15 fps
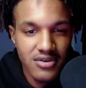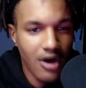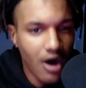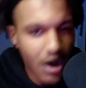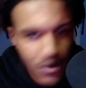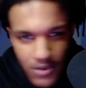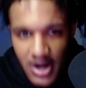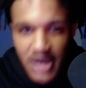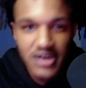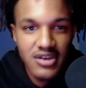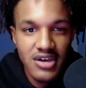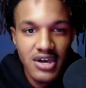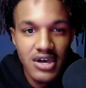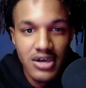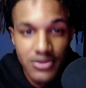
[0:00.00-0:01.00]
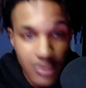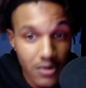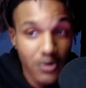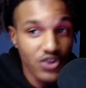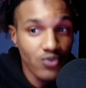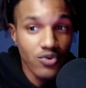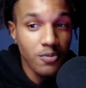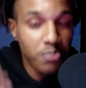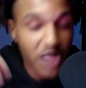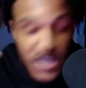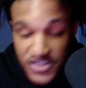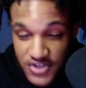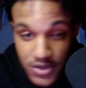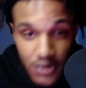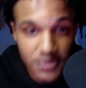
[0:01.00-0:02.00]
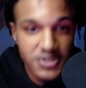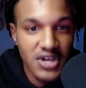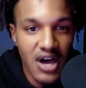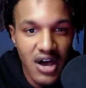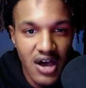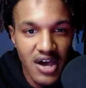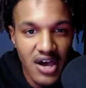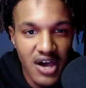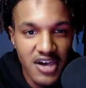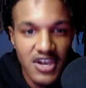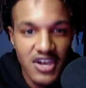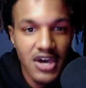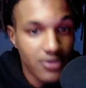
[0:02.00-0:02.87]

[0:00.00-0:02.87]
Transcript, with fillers: All right. They're going to replace those guys.